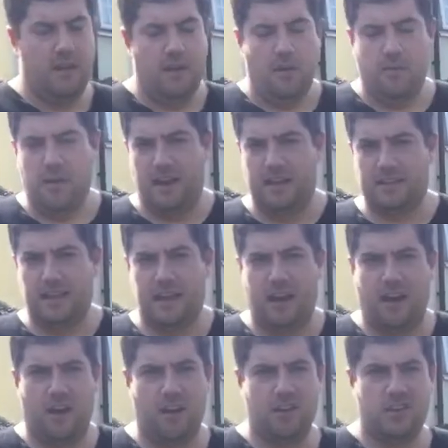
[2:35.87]
When I say
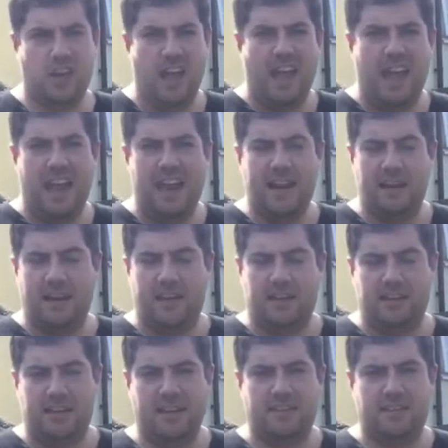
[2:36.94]
harsh, in
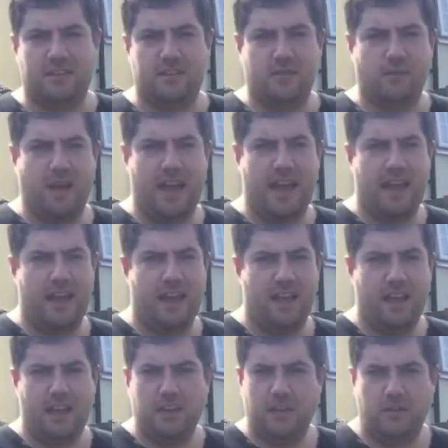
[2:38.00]
deserts where
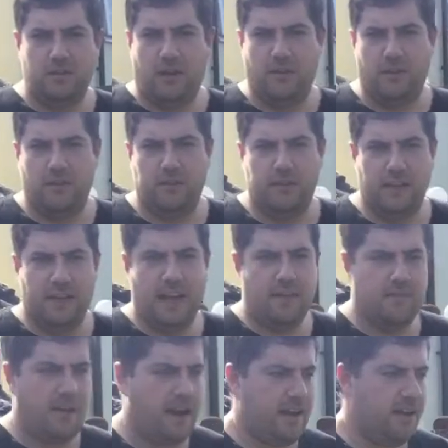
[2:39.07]
you don't often get
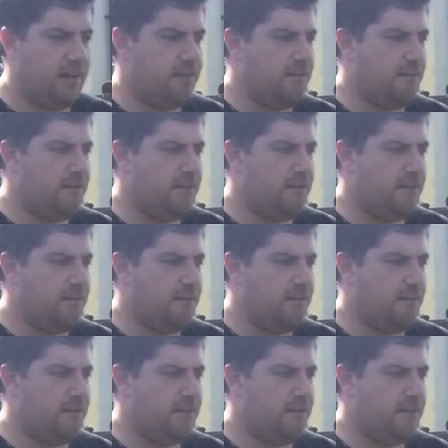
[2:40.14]
rain.